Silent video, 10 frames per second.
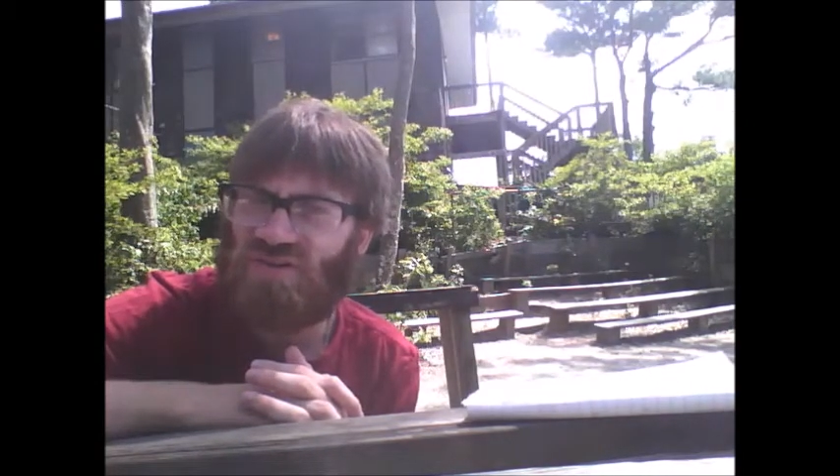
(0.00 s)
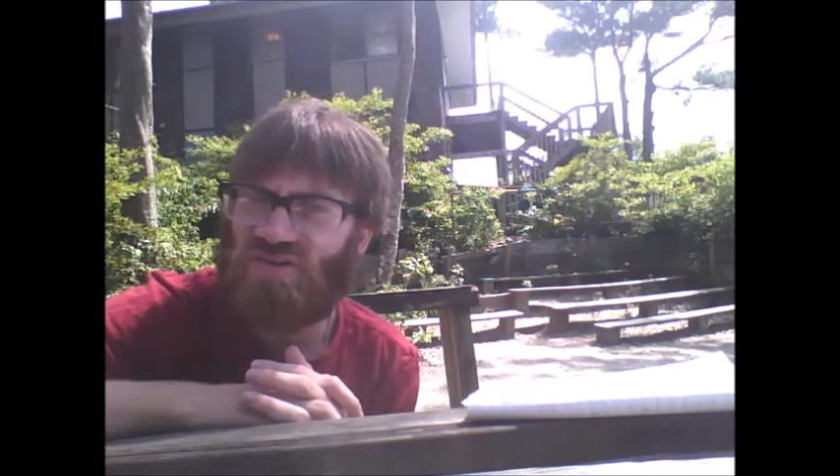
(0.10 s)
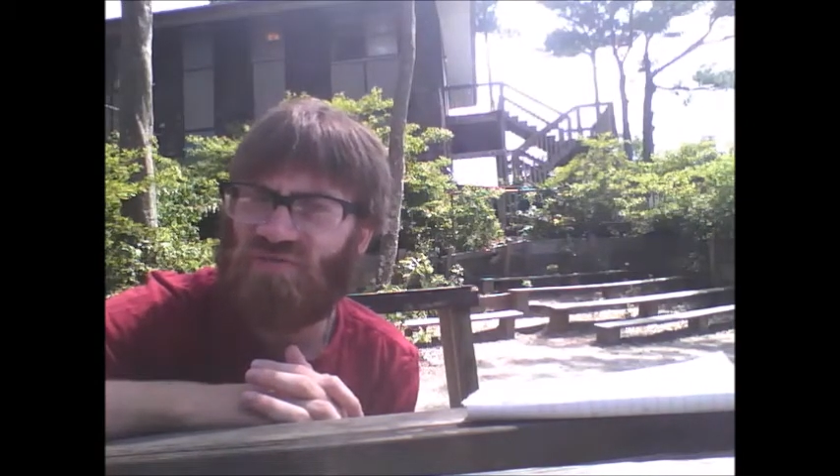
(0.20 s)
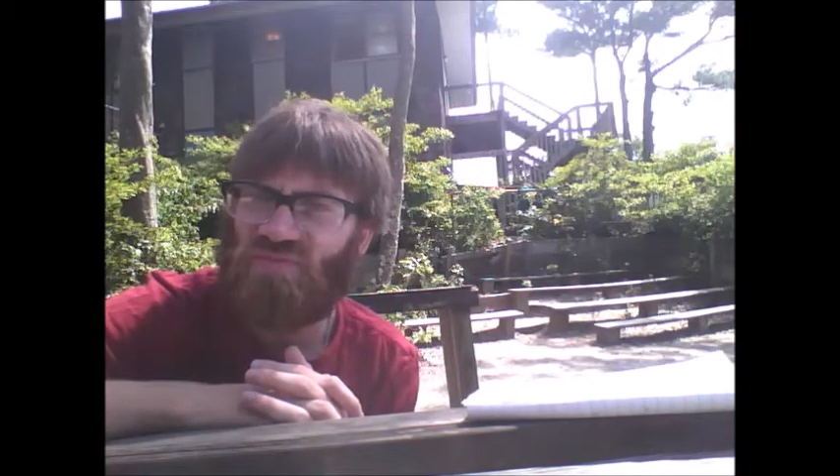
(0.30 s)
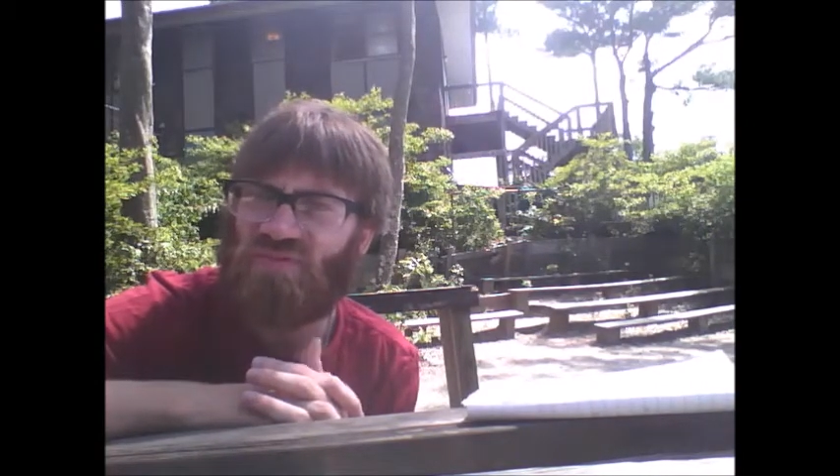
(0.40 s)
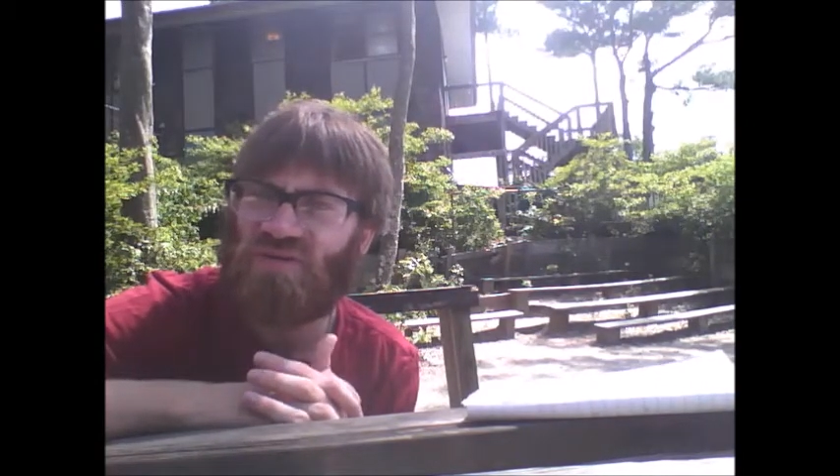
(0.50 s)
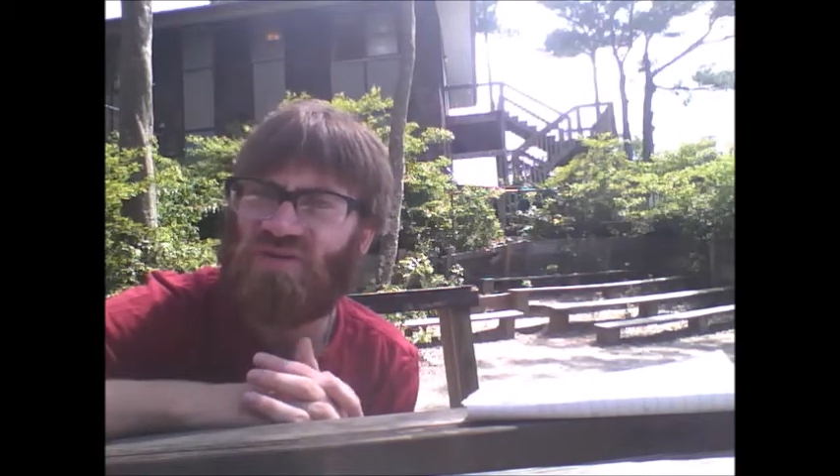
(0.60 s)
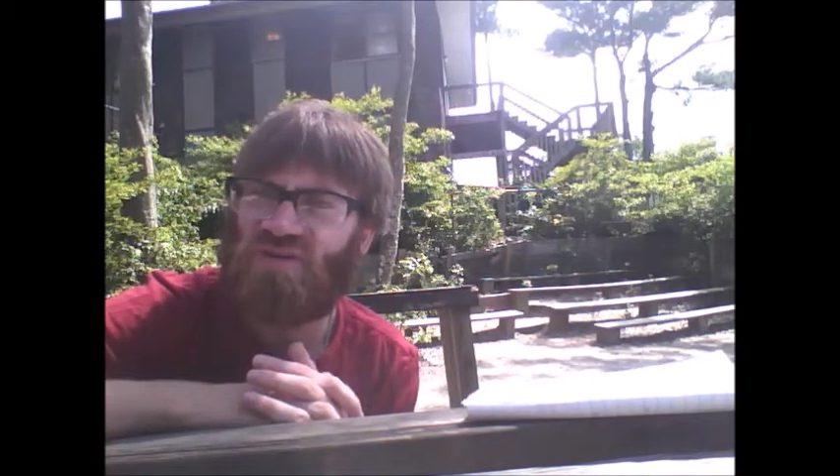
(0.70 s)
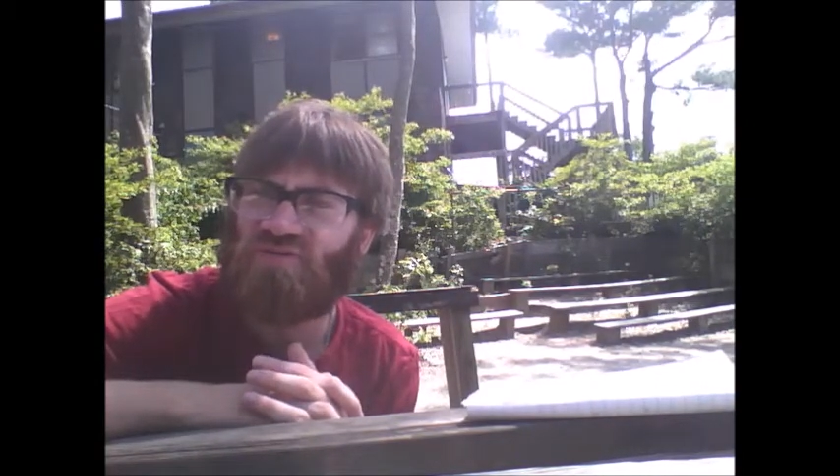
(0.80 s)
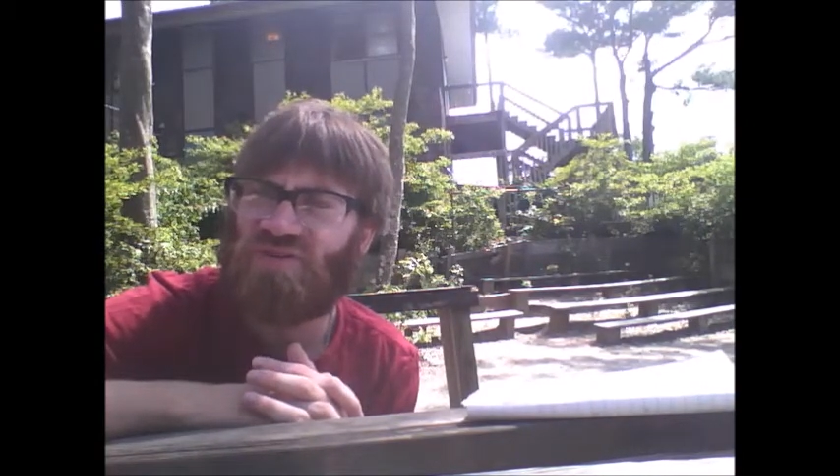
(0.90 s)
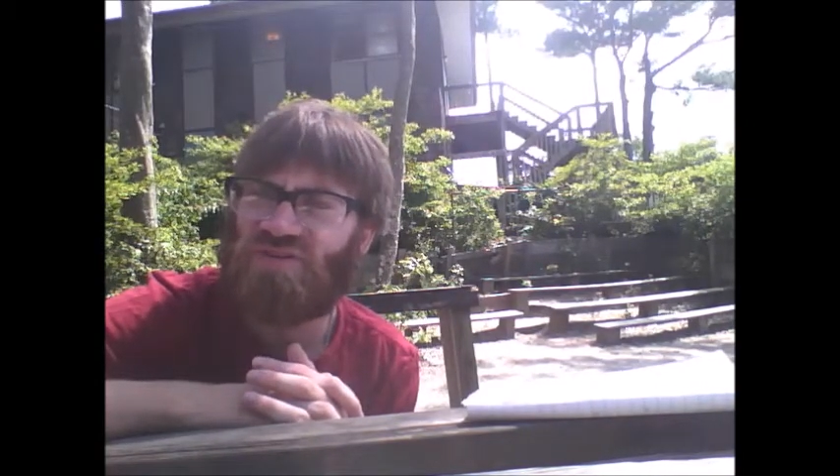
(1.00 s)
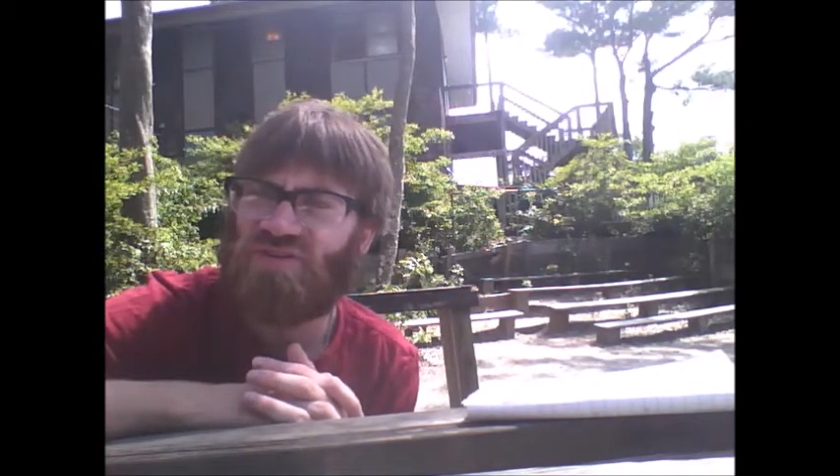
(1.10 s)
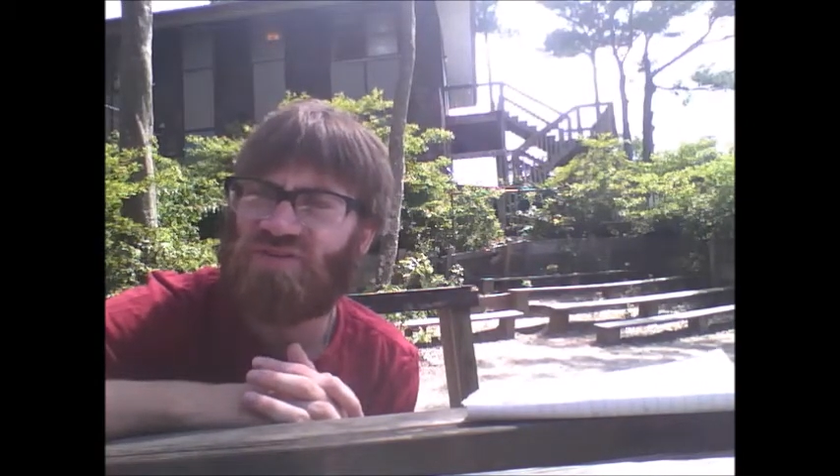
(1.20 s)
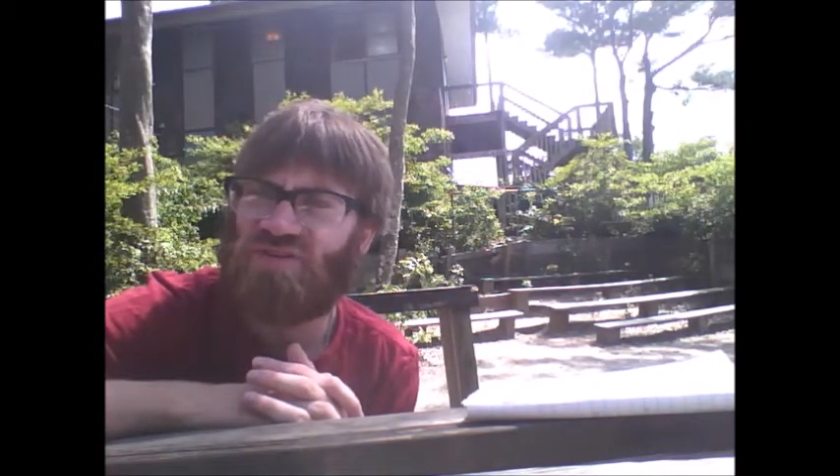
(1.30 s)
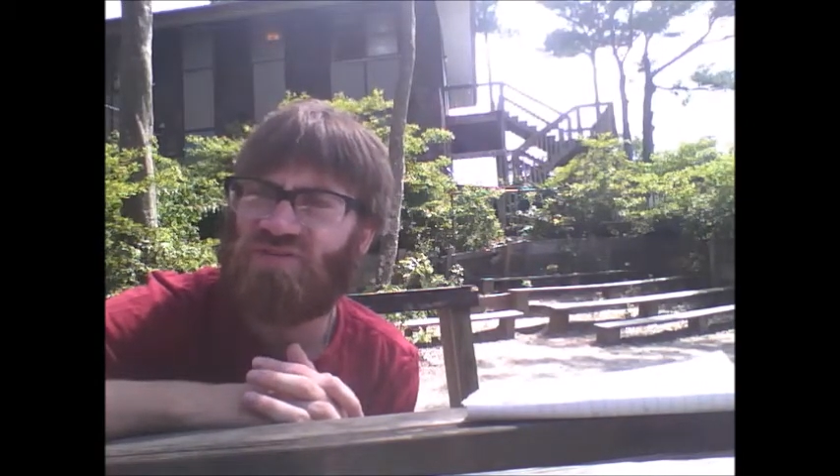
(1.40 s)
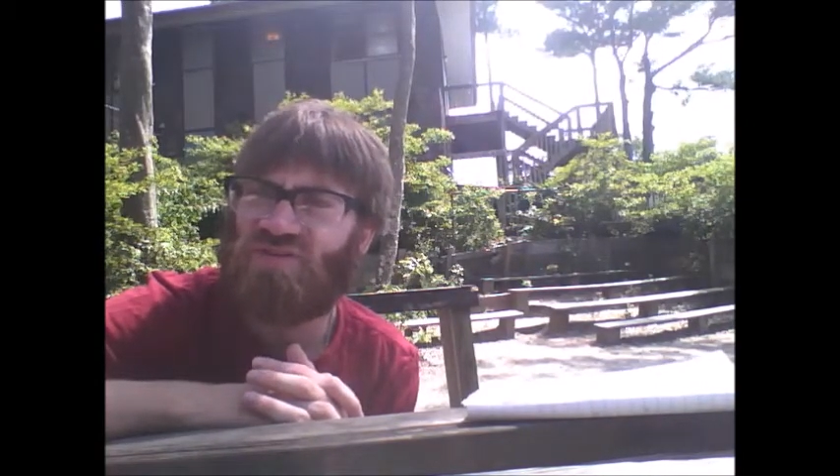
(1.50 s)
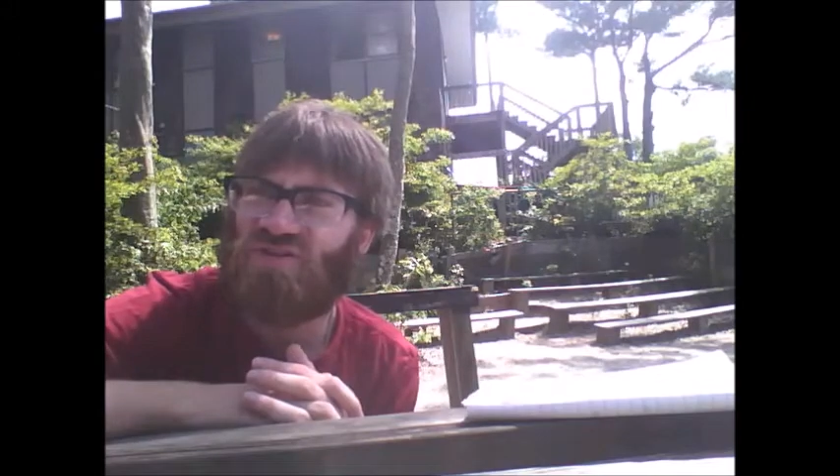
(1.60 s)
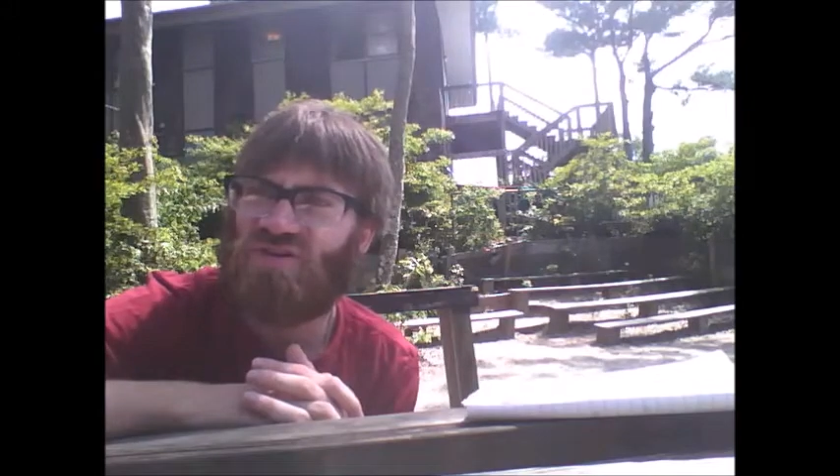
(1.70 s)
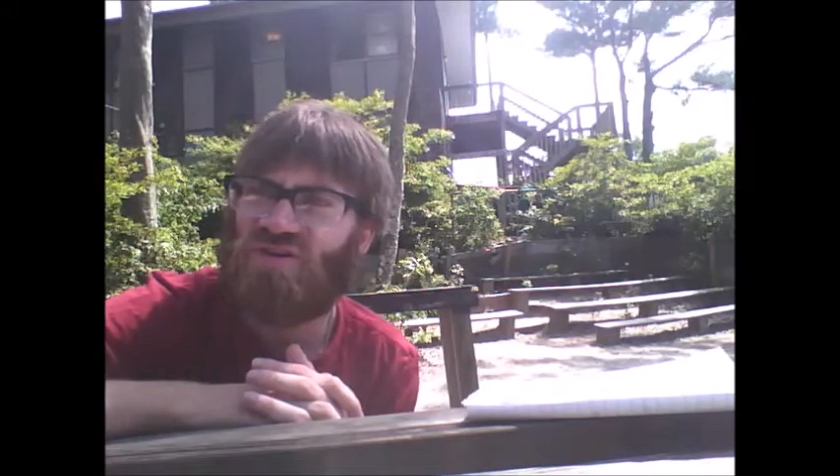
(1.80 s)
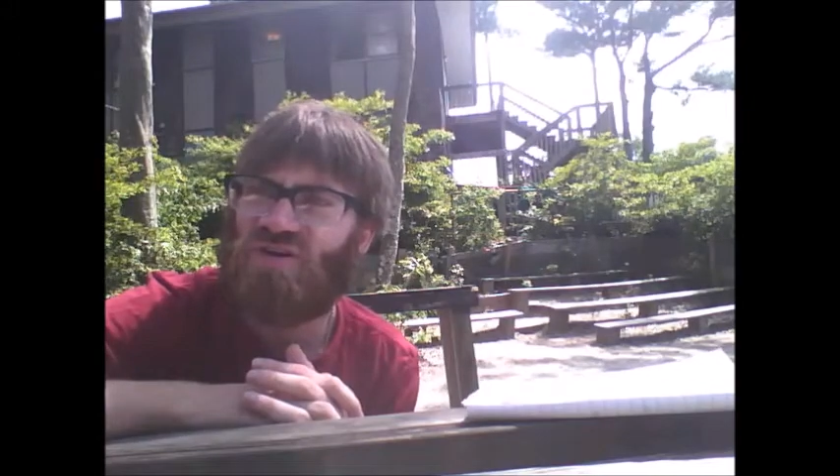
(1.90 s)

like from Atari 2600,